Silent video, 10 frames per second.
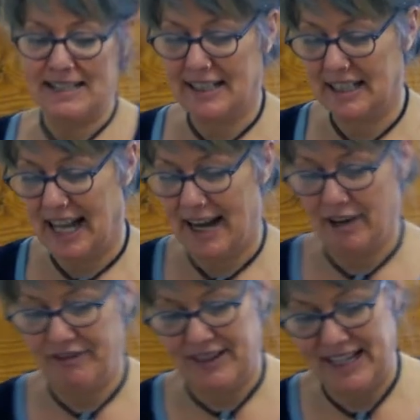of clay
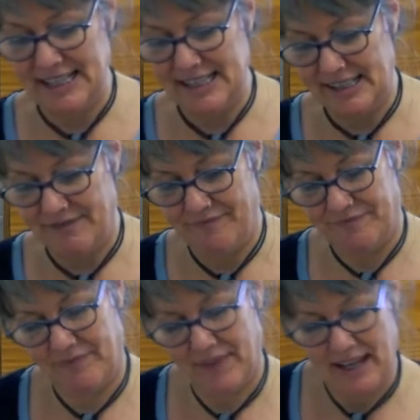off this,
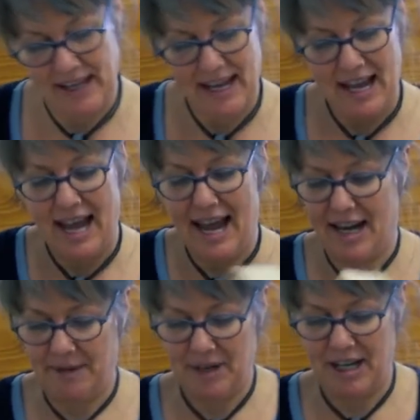
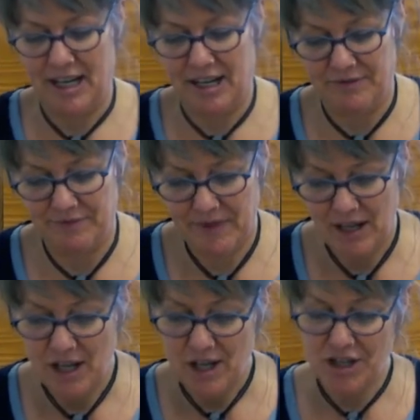and I'm going to
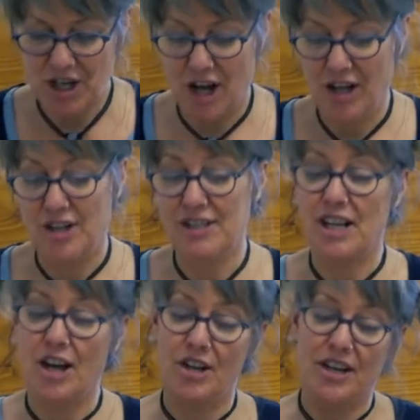show you
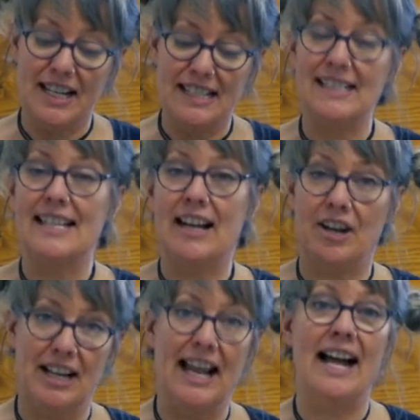so you can see on
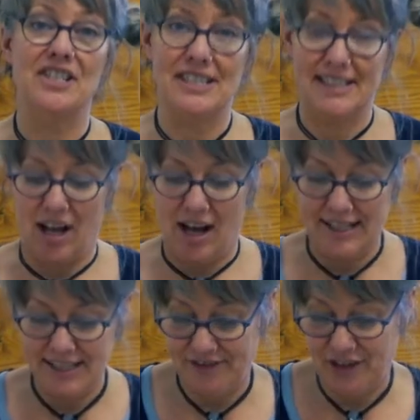a larger
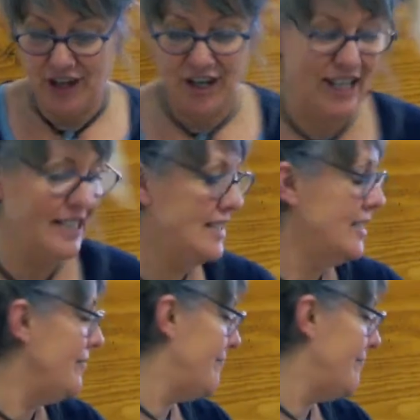size first